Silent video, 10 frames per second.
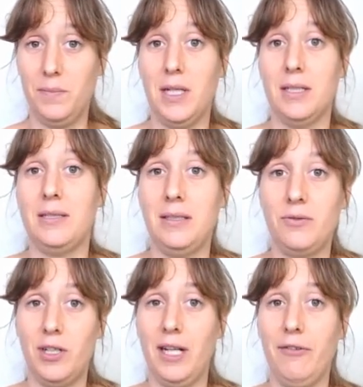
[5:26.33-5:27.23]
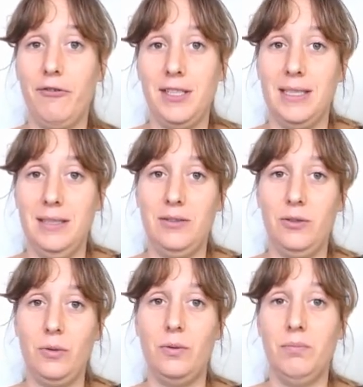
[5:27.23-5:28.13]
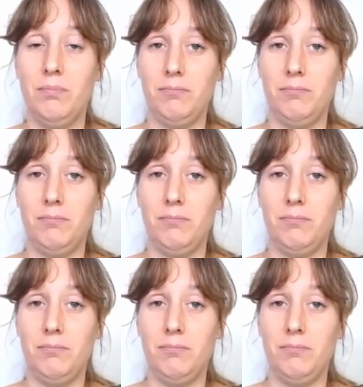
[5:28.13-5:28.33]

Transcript: Does it really fit into